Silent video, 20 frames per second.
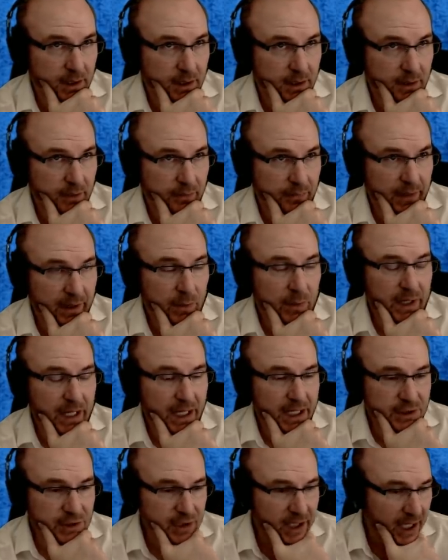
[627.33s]
they were
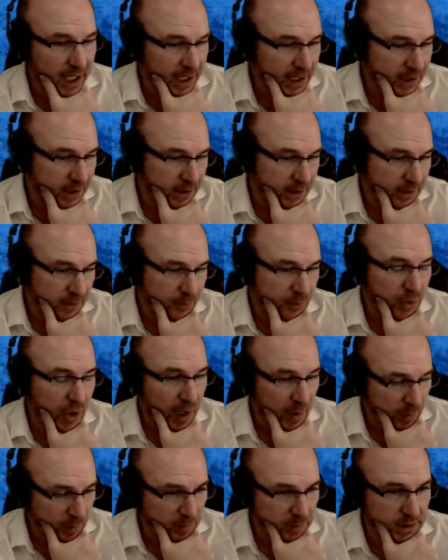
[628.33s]
educated,
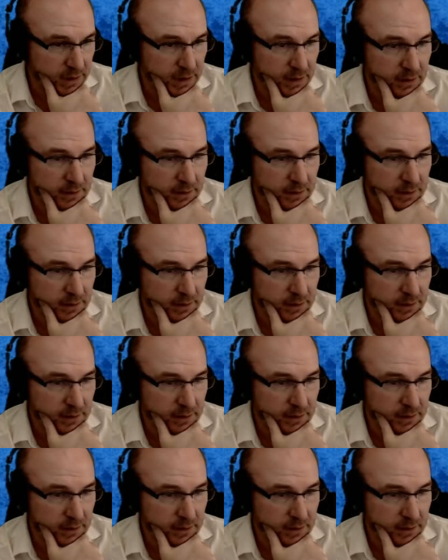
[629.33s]
probably.